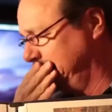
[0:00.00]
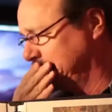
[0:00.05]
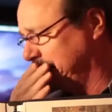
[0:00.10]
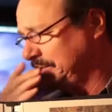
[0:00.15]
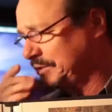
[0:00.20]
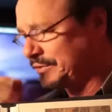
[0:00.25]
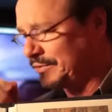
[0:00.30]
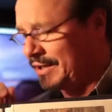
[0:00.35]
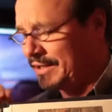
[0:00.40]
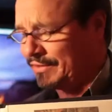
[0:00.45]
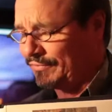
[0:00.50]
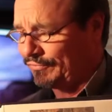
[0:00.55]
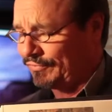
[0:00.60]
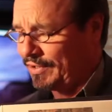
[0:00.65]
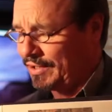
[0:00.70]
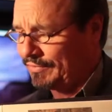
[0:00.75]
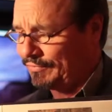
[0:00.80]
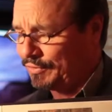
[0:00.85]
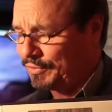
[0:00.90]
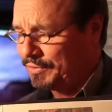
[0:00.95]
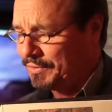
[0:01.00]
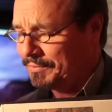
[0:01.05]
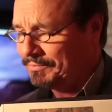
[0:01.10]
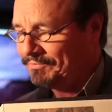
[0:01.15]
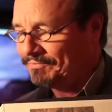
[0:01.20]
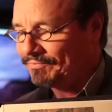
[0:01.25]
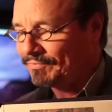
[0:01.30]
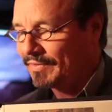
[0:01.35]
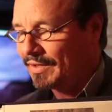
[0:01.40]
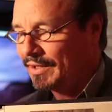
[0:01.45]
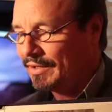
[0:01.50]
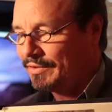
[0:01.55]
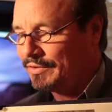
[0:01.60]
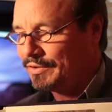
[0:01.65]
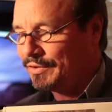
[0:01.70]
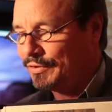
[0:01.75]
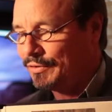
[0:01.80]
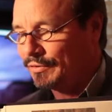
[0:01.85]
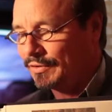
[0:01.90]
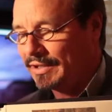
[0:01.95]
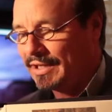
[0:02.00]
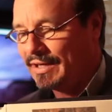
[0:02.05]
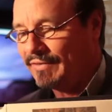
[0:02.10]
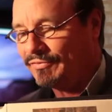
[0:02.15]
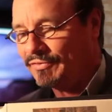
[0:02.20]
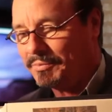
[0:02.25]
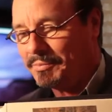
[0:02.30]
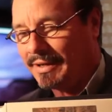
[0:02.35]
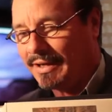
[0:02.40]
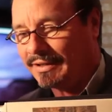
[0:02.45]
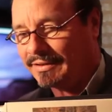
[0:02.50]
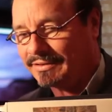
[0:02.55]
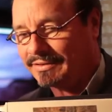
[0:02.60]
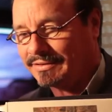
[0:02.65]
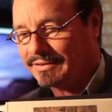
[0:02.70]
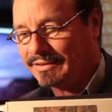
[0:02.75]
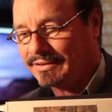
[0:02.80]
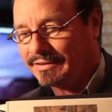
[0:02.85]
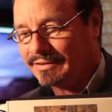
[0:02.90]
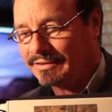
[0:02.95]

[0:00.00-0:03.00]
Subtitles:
straight in front of you, to your left about